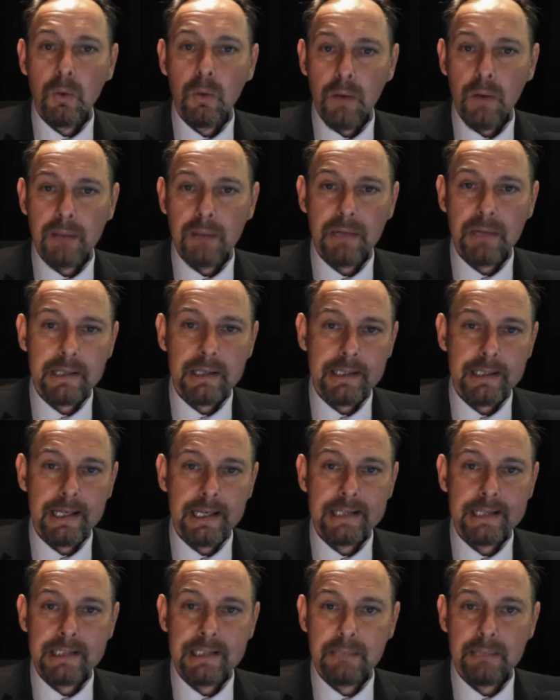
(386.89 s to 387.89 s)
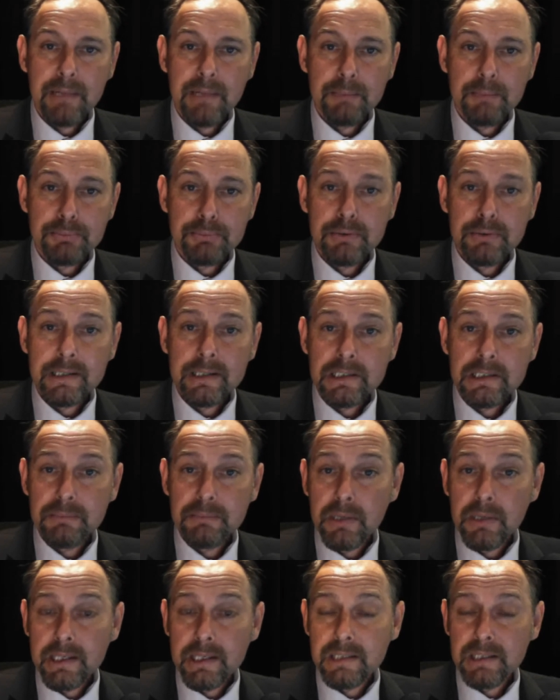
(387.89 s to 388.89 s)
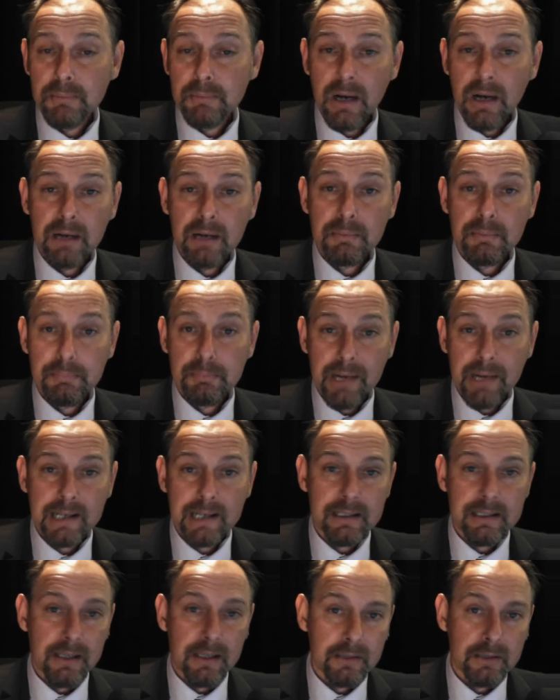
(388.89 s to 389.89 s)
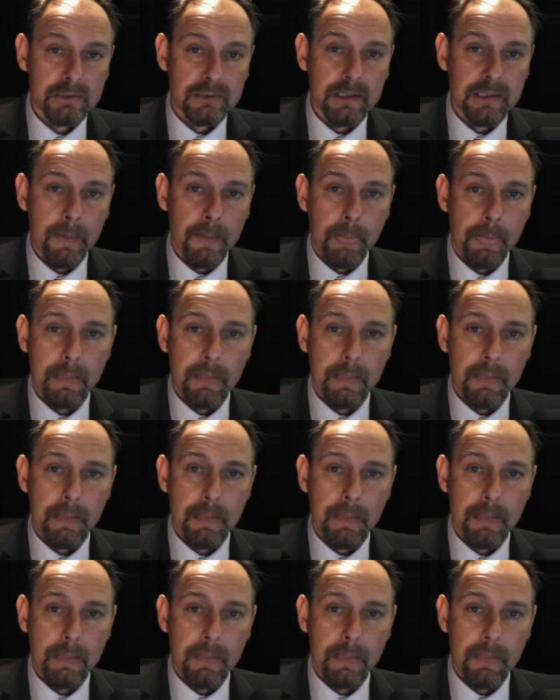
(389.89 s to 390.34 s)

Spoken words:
whereby the ECB prints money to buy up bank loans.